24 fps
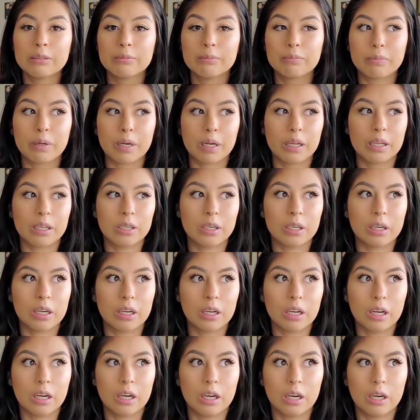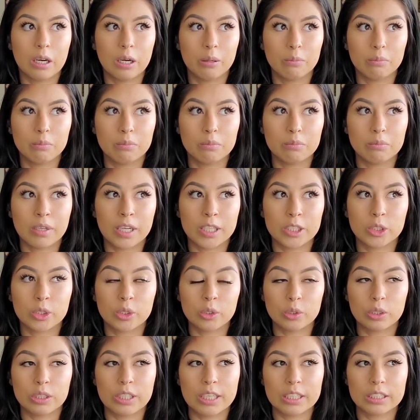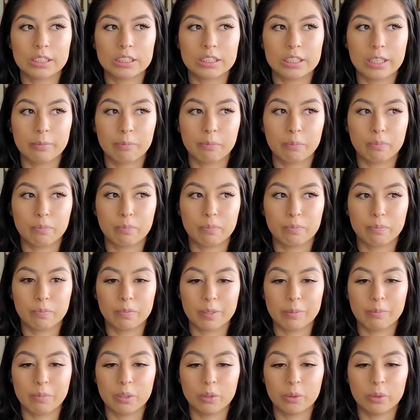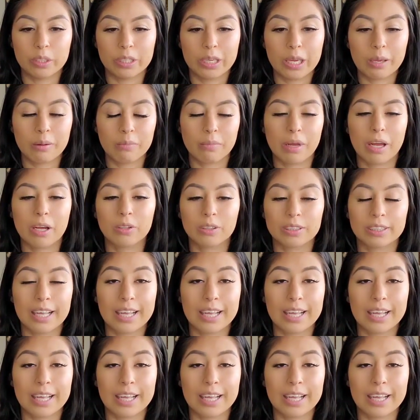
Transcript: but as soon as the balloon came out,